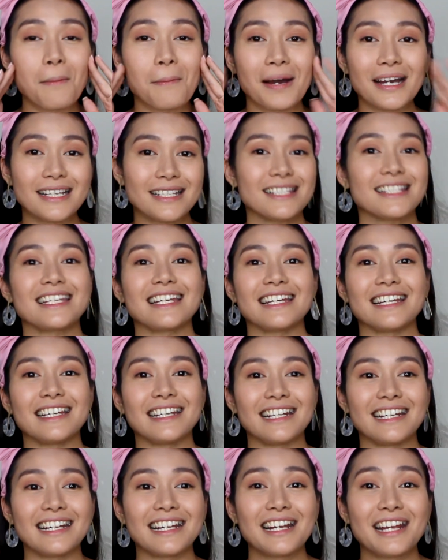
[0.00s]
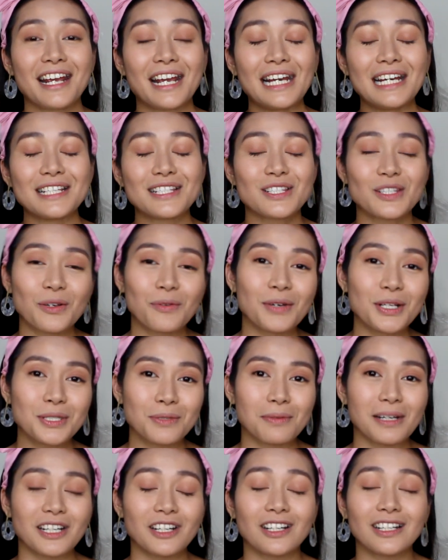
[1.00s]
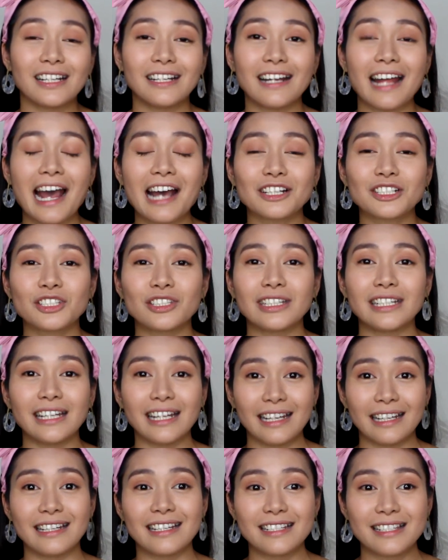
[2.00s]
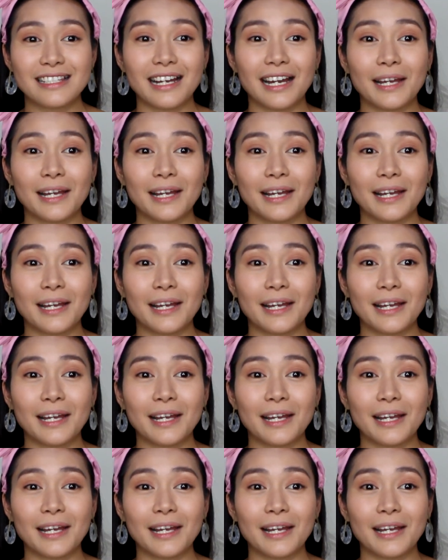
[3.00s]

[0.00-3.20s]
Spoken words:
my skin is so much better than it actually is.